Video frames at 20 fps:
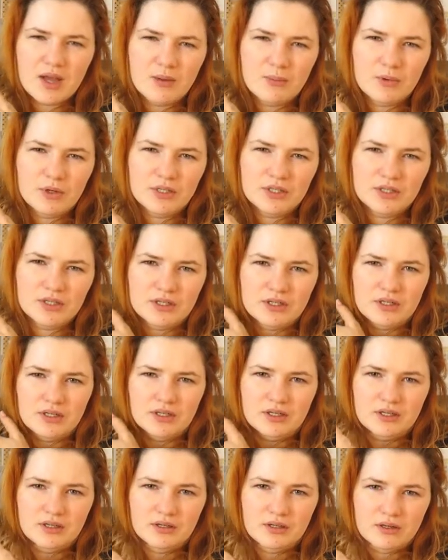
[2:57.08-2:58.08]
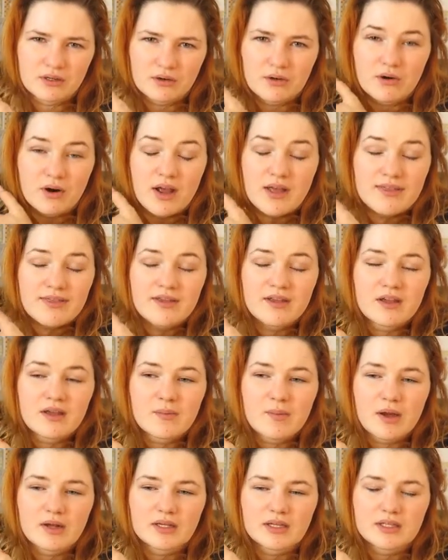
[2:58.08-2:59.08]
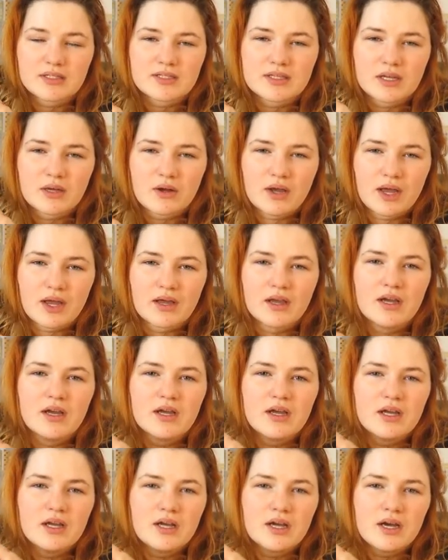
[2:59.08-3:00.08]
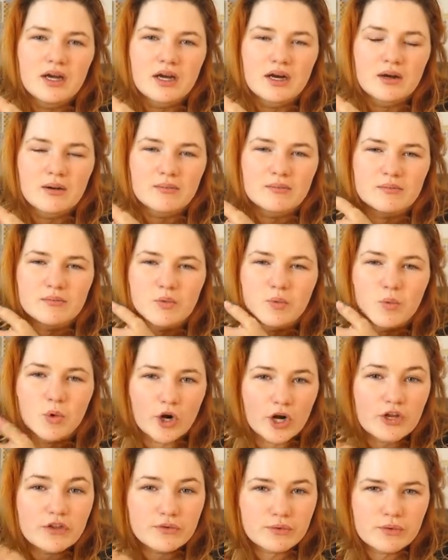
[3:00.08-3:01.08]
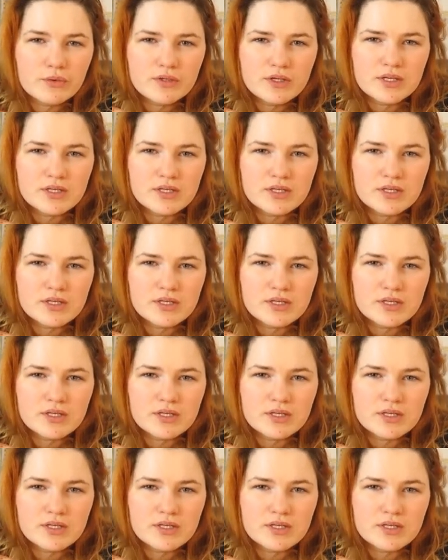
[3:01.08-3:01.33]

wonder, or I think about it and say, okay, work through